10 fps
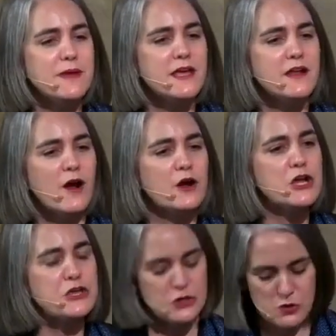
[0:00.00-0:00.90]
in our
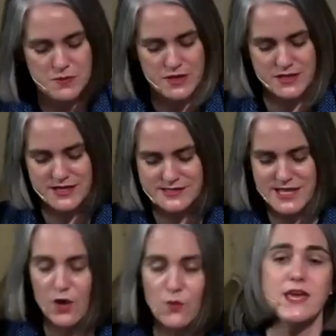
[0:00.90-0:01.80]
humanness
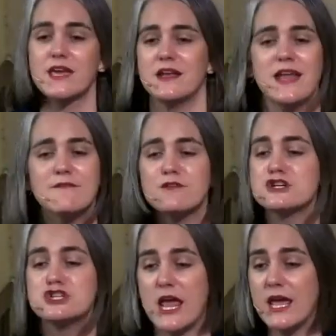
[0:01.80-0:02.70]
that we can never
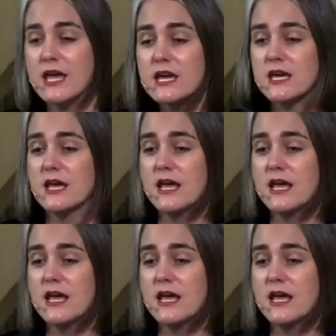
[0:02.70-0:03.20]
shake